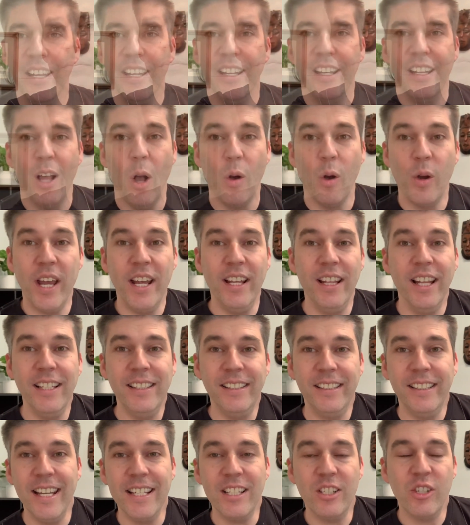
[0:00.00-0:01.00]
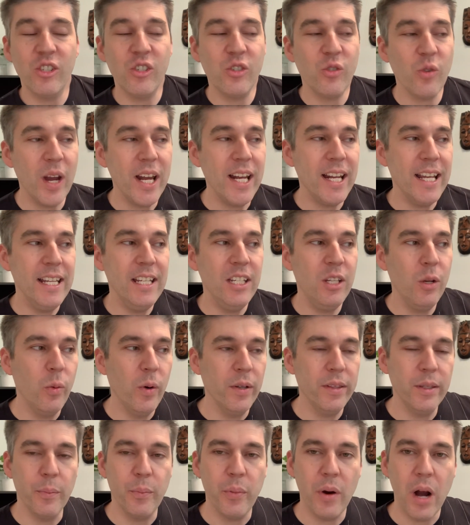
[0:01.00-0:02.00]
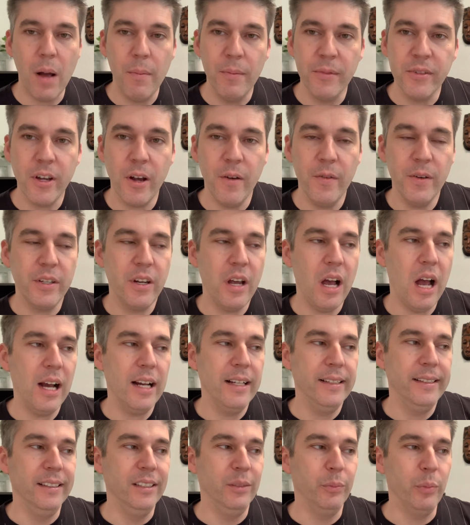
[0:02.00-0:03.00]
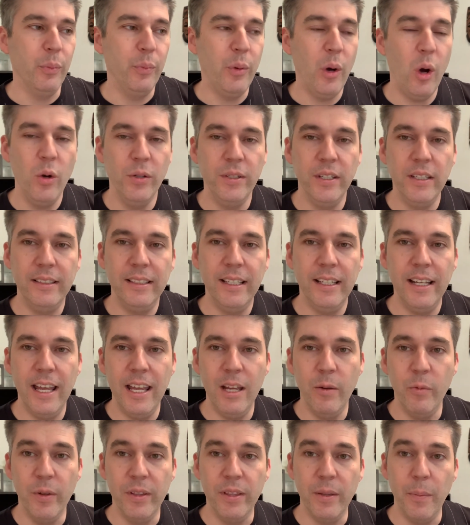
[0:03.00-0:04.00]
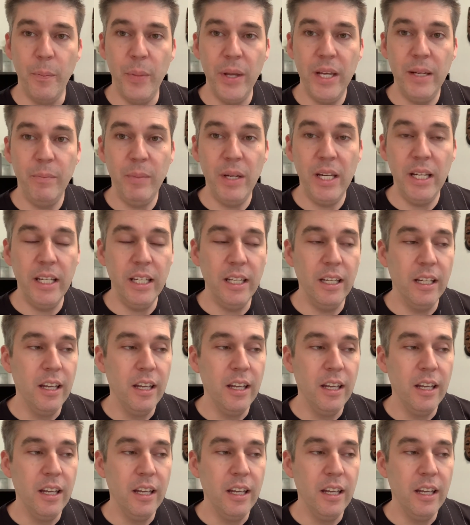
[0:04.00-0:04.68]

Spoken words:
Okay, let's get straight into what the Problem Solvers Caucus is proposing today with the big meeting